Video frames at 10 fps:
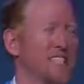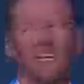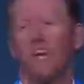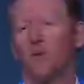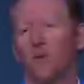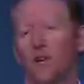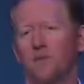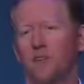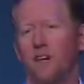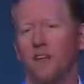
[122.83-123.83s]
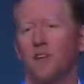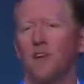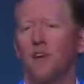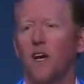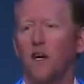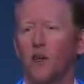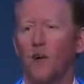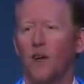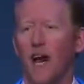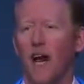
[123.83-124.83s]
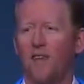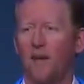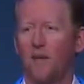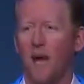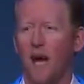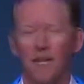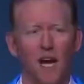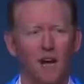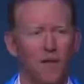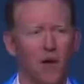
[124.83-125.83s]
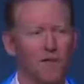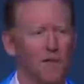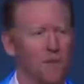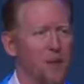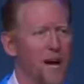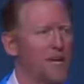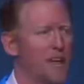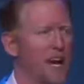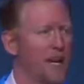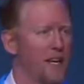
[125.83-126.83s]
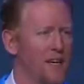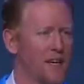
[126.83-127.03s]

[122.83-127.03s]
That's it, I quit, I'm done, You are not having a bad life, you're having a bad day.